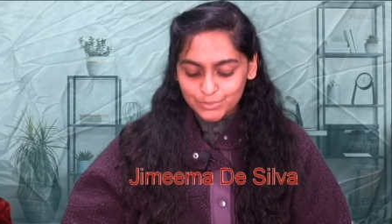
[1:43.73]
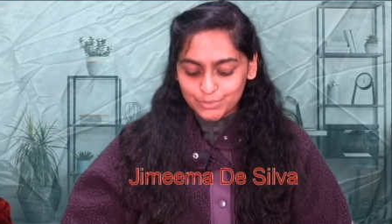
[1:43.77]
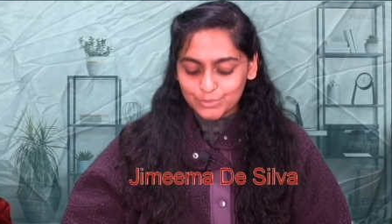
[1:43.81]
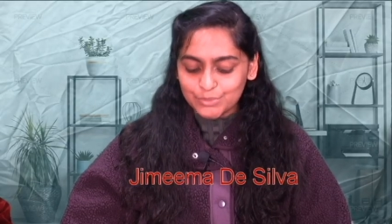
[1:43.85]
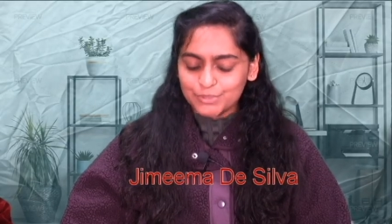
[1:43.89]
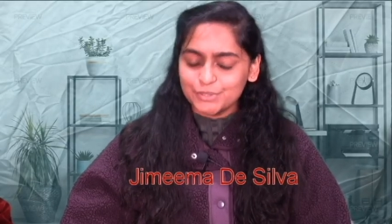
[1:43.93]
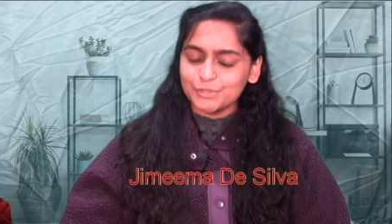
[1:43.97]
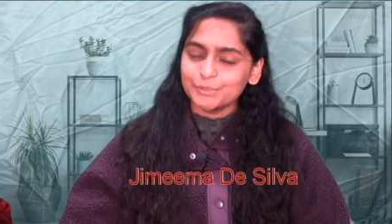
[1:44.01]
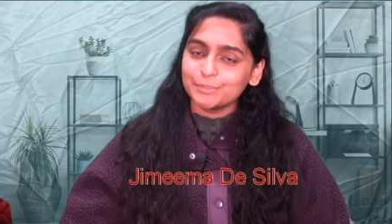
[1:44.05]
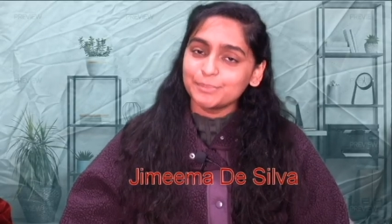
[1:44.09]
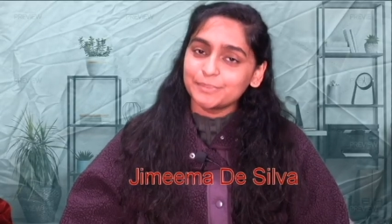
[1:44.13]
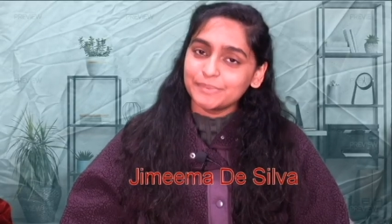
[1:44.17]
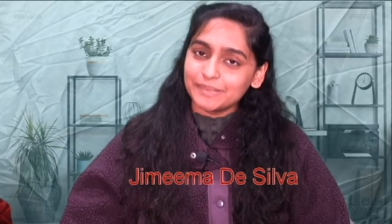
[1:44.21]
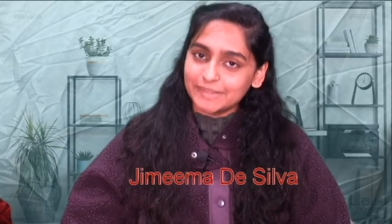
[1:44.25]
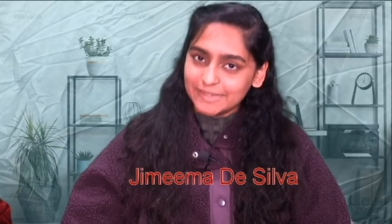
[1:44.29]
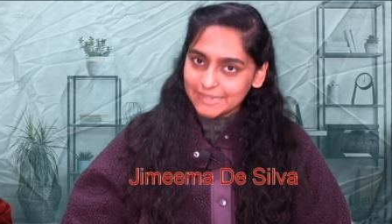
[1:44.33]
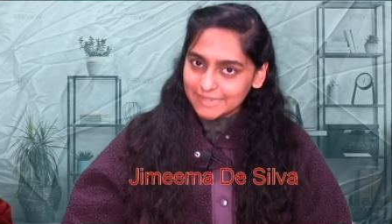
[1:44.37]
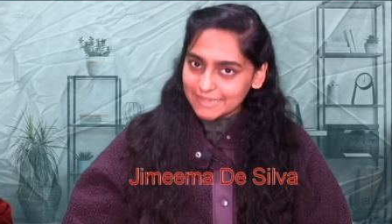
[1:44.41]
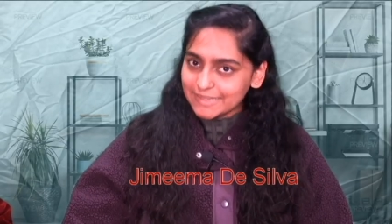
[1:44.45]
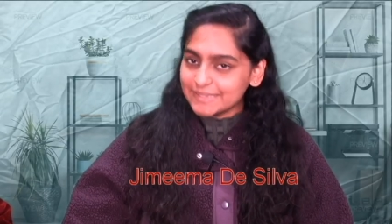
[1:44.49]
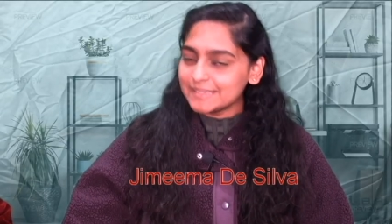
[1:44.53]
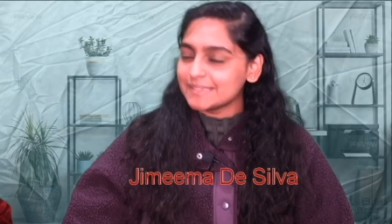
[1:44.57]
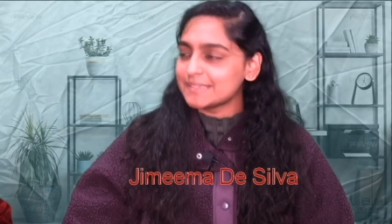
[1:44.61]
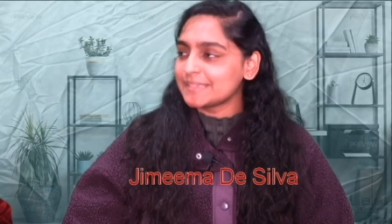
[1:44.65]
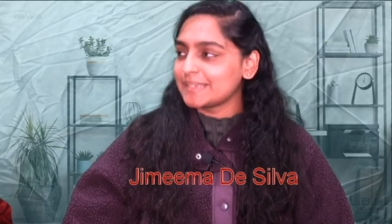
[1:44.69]
could you
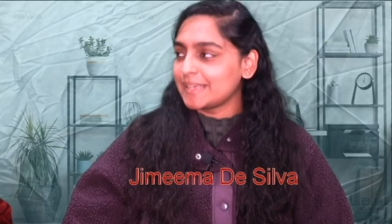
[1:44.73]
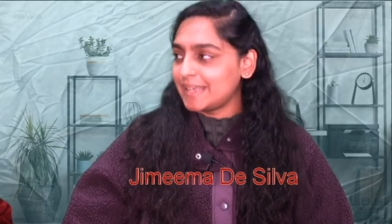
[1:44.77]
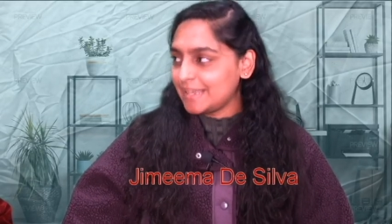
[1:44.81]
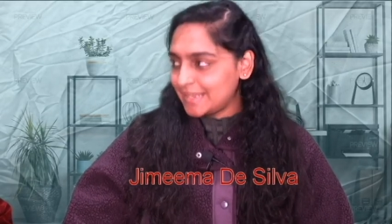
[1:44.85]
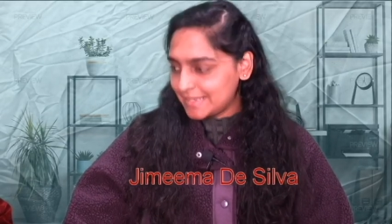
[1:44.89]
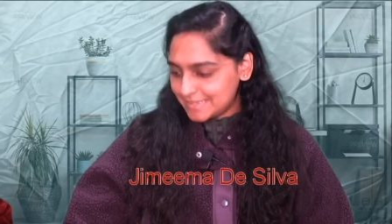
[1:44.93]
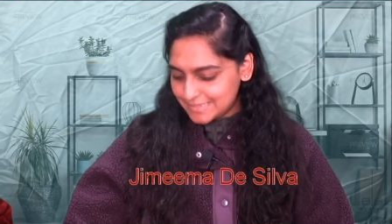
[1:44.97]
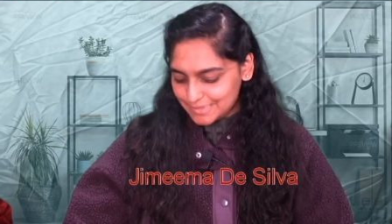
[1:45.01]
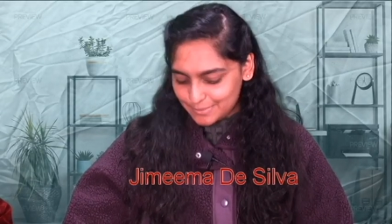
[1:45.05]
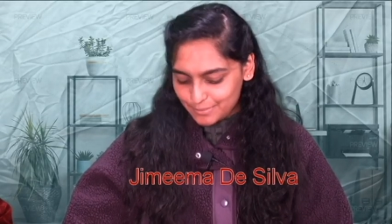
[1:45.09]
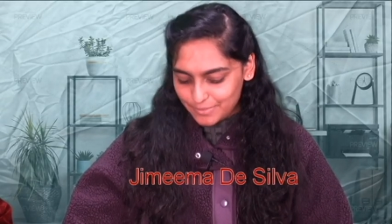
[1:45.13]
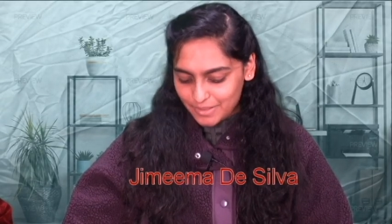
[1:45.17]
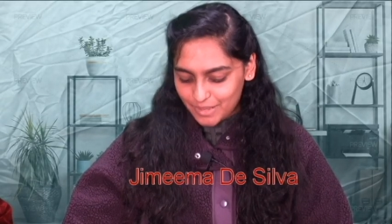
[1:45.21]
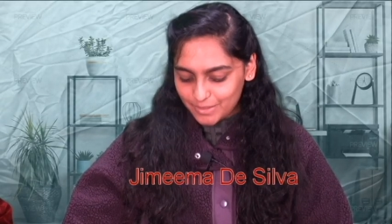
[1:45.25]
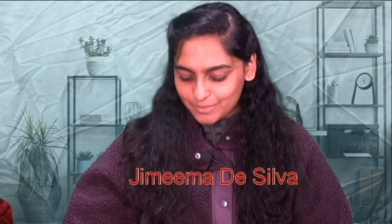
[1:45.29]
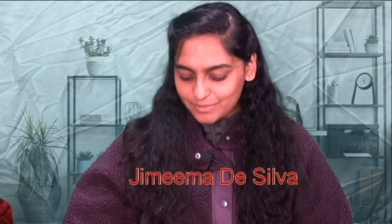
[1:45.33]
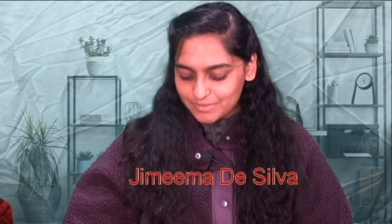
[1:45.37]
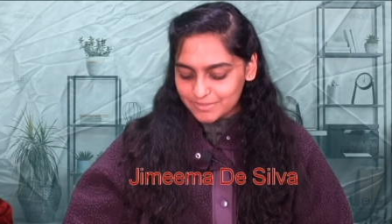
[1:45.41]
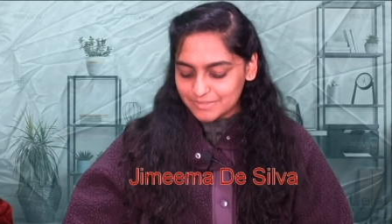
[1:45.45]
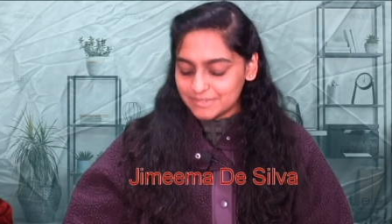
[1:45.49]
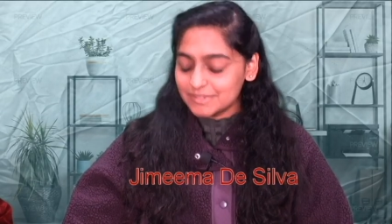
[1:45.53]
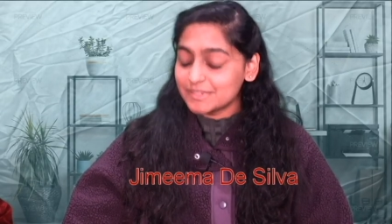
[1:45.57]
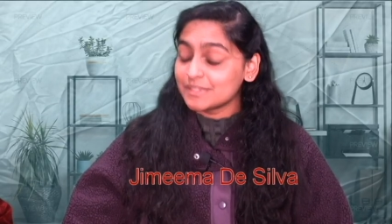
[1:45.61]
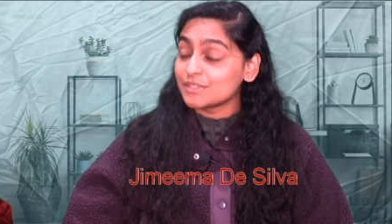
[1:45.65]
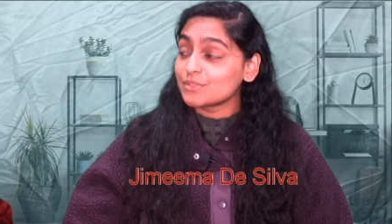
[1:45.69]
please tell us about
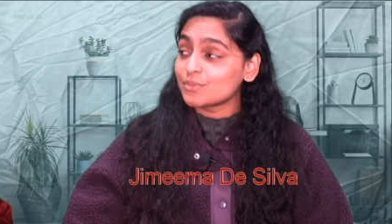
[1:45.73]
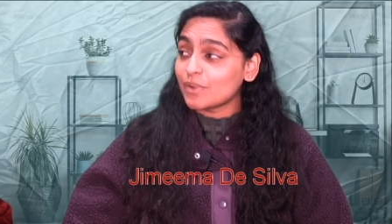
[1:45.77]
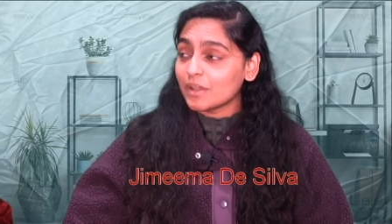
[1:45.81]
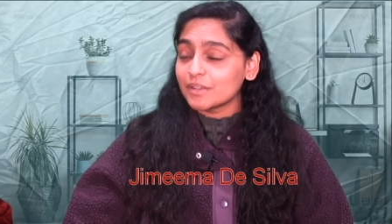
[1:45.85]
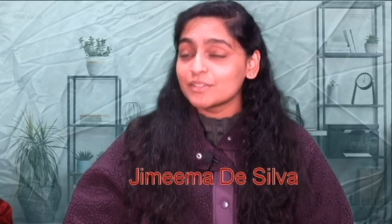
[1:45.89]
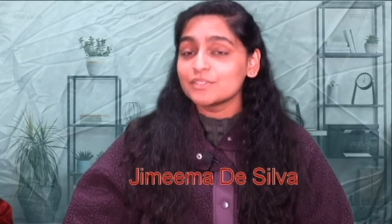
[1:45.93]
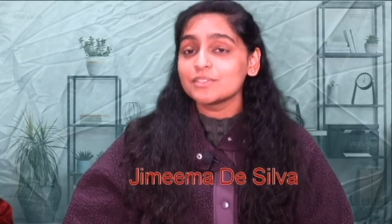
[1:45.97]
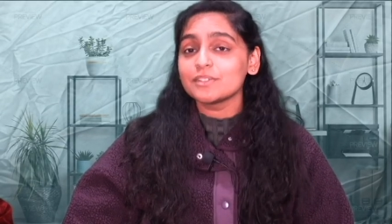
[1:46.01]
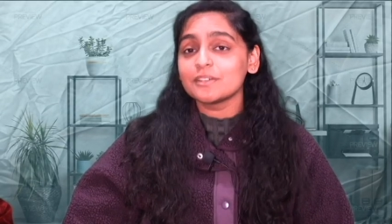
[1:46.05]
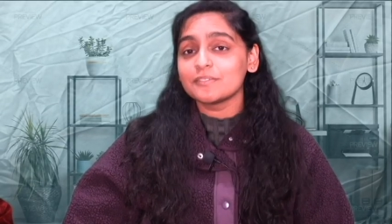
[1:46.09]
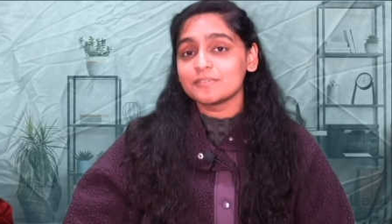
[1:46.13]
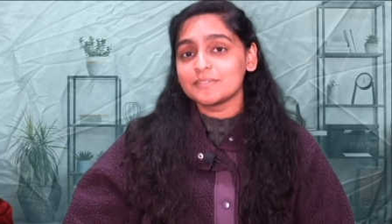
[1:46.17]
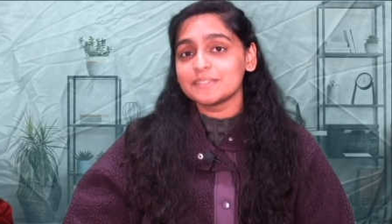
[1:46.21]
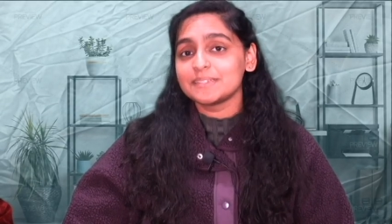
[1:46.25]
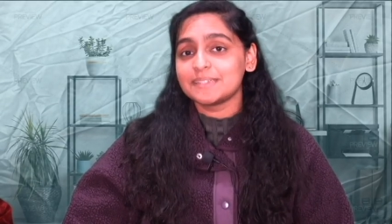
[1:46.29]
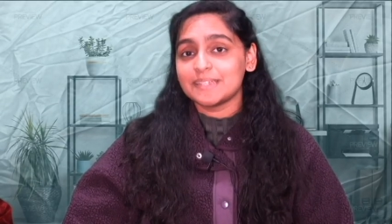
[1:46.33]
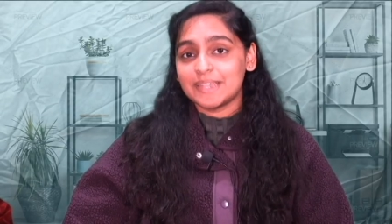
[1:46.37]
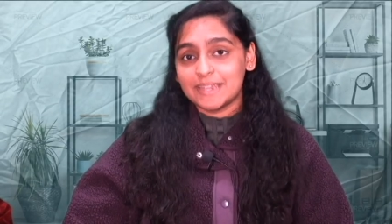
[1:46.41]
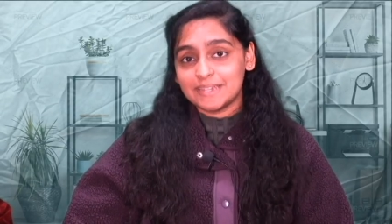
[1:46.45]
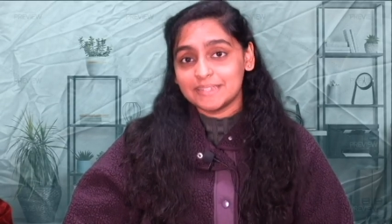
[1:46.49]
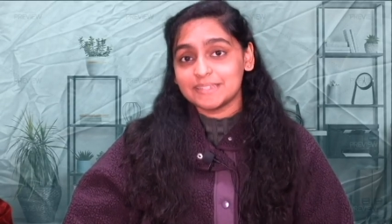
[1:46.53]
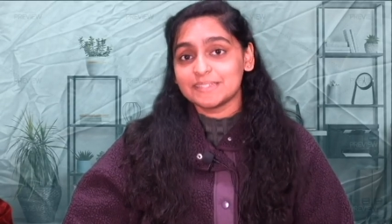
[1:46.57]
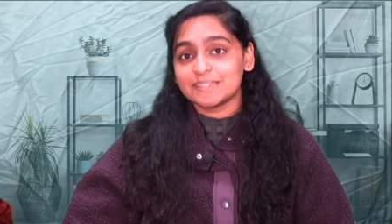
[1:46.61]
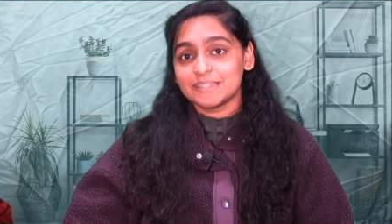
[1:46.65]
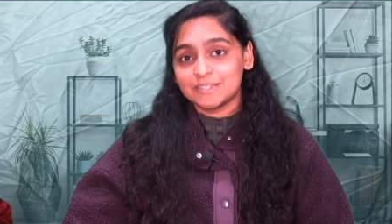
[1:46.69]
the structure of the
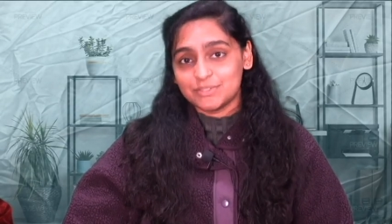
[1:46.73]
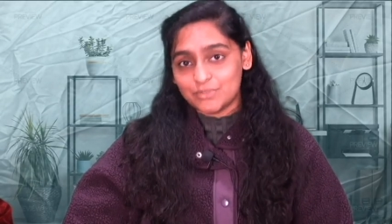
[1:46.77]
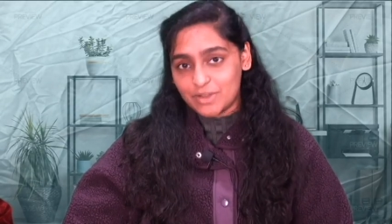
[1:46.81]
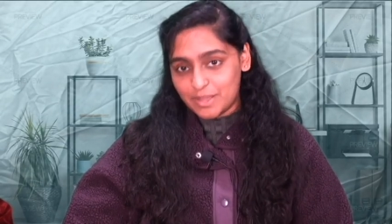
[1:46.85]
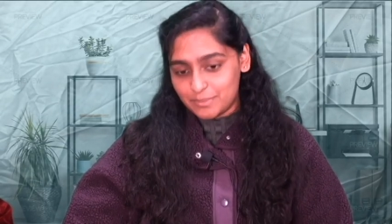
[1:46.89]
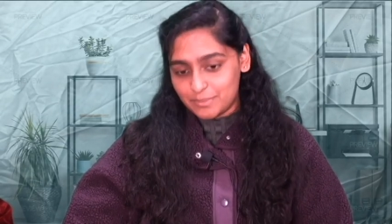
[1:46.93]
Tenancy